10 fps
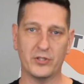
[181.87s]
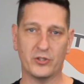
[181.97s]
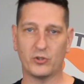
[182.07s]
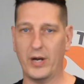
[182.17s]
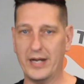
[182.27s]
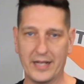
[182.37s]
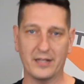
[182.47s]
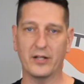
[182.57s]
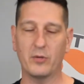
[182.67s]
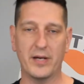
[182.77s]
just training it a
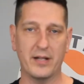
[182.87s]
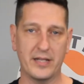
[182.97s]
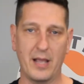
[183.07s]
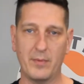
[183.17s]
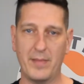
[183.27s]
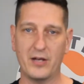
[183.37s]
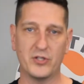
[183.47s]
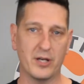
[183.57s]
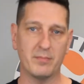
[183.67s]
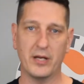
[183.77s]
little bit in the MMA
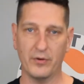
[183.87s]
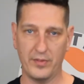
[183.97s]
gym here and